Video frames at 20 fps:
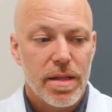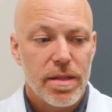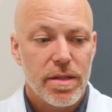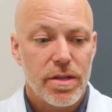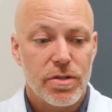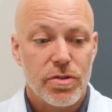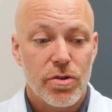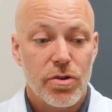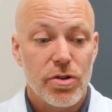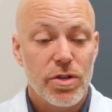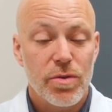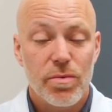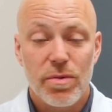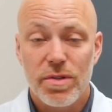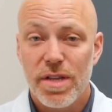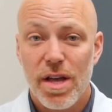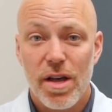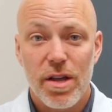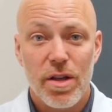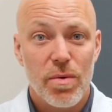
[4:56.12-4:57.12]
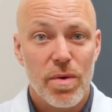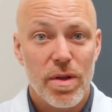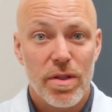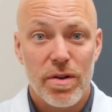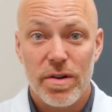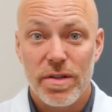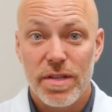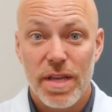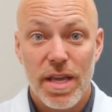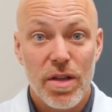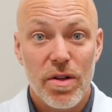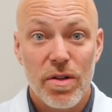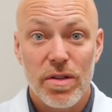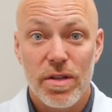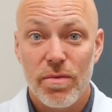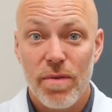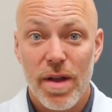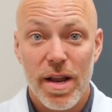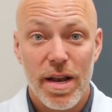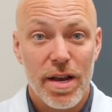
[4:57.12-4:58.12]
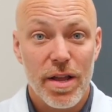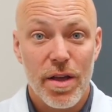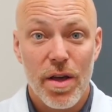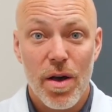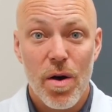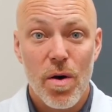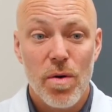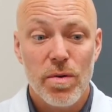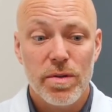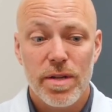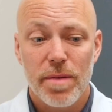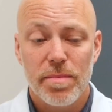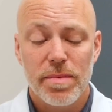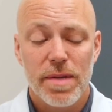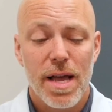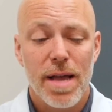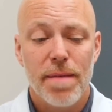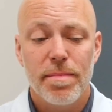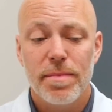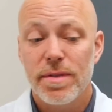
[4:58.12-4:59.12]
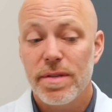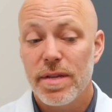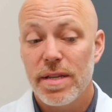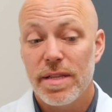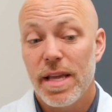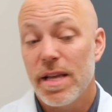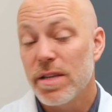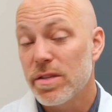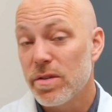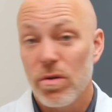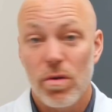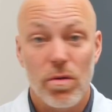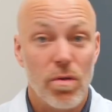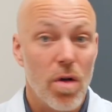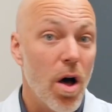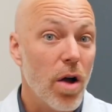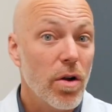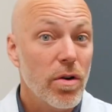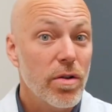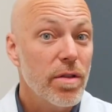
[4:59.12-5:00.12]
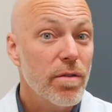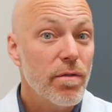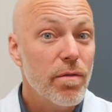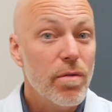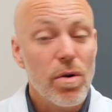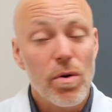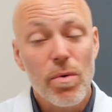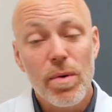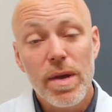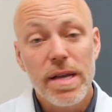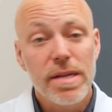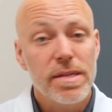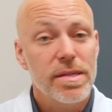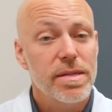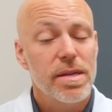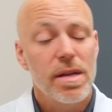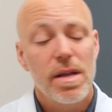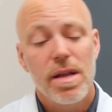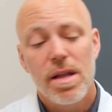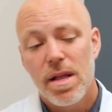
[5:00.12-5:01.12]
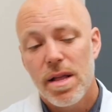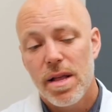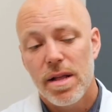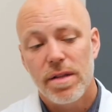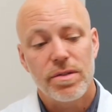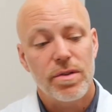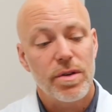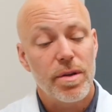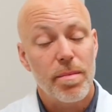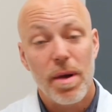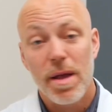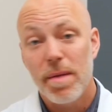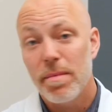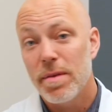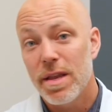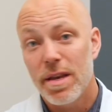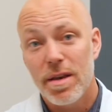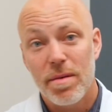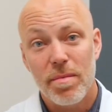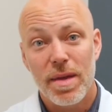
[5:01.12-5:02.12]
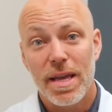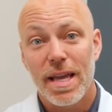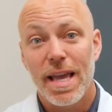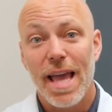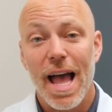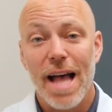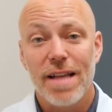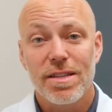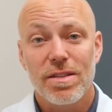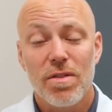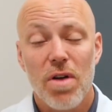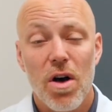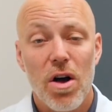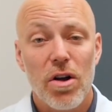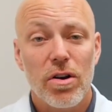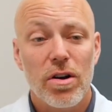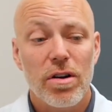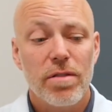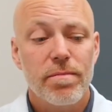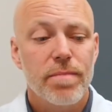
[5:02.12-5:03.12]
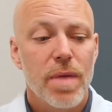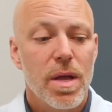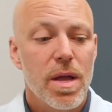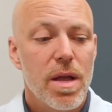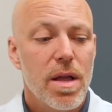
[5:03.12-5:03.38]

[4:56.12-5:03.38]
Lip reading: The surgeon will tell you whether it's healed and ready to go. Sometimes it takes a little longer than 4 weeks, and so you might need to be cast longer.